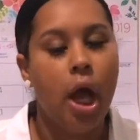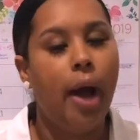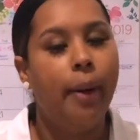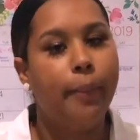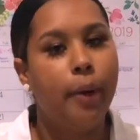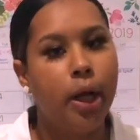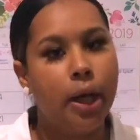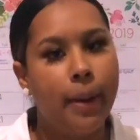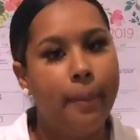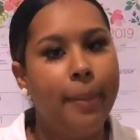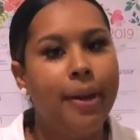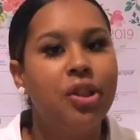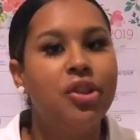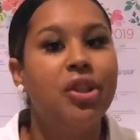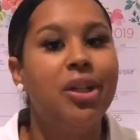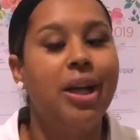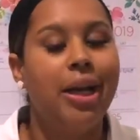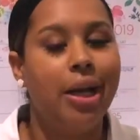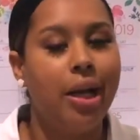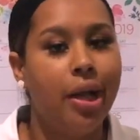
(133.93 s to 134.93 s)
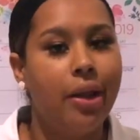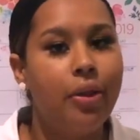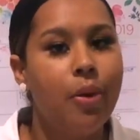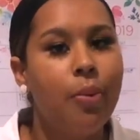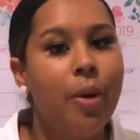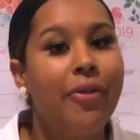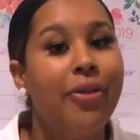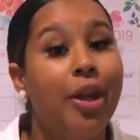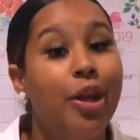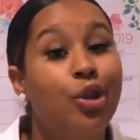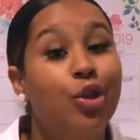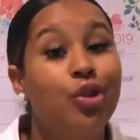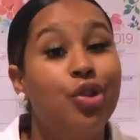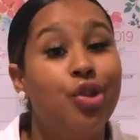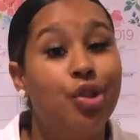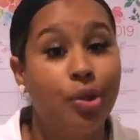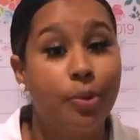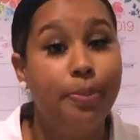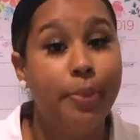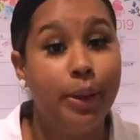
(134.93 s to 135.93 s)
I'm gonna mention another one that you
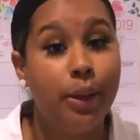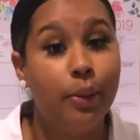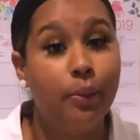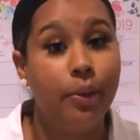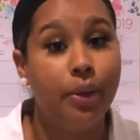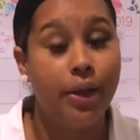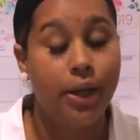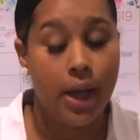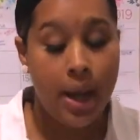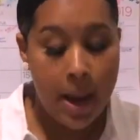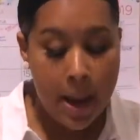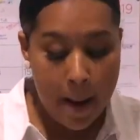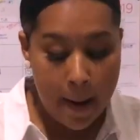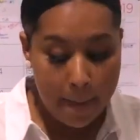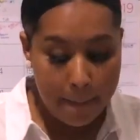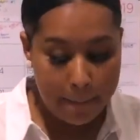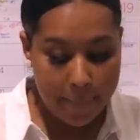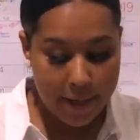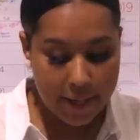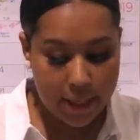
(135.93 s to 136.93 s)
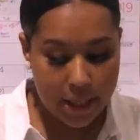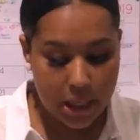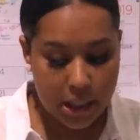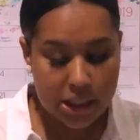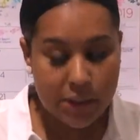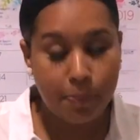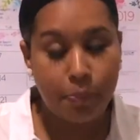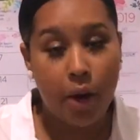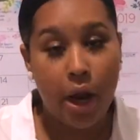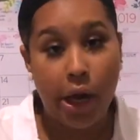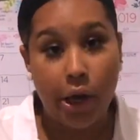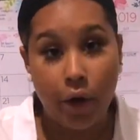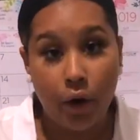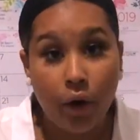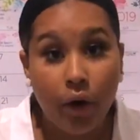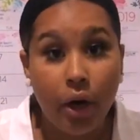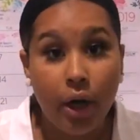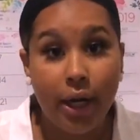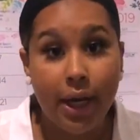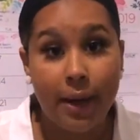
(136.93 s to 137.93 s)
should be doing, because
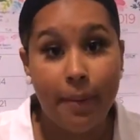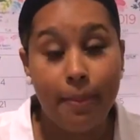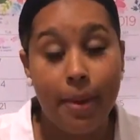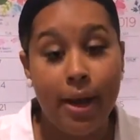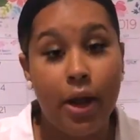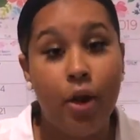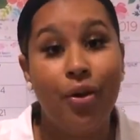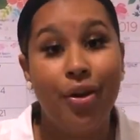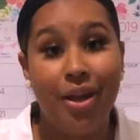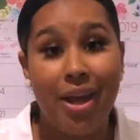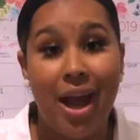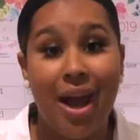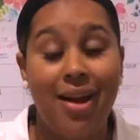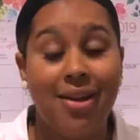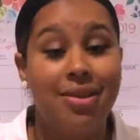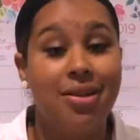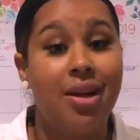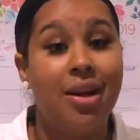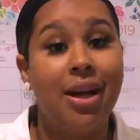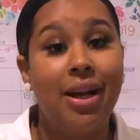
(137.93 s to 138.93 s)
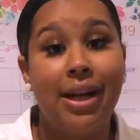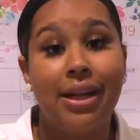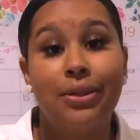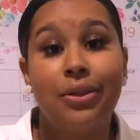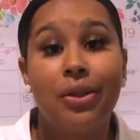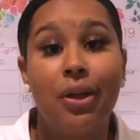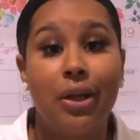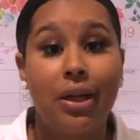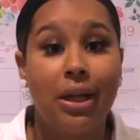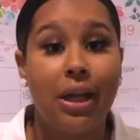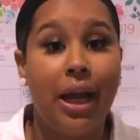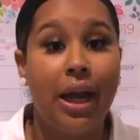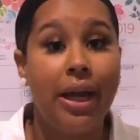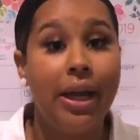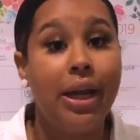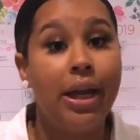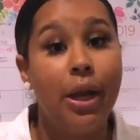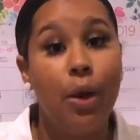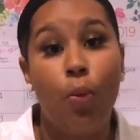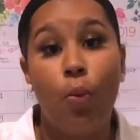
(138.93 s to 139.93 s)
priority mail, yeah, it's gonna get to your
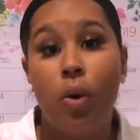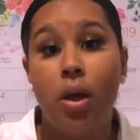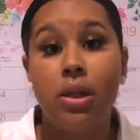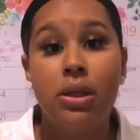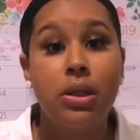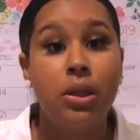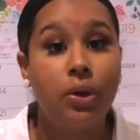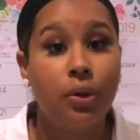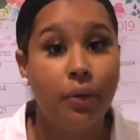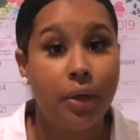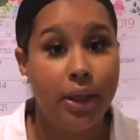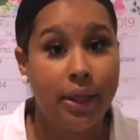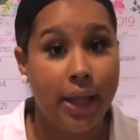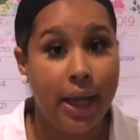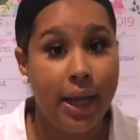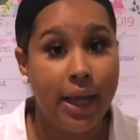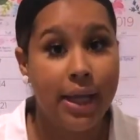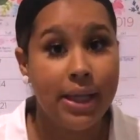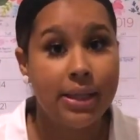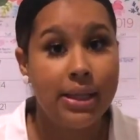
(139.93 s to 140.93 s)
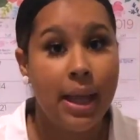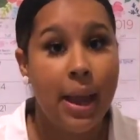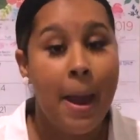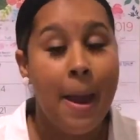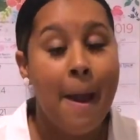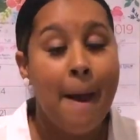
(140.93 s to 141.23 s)
client in 1 to 3 days,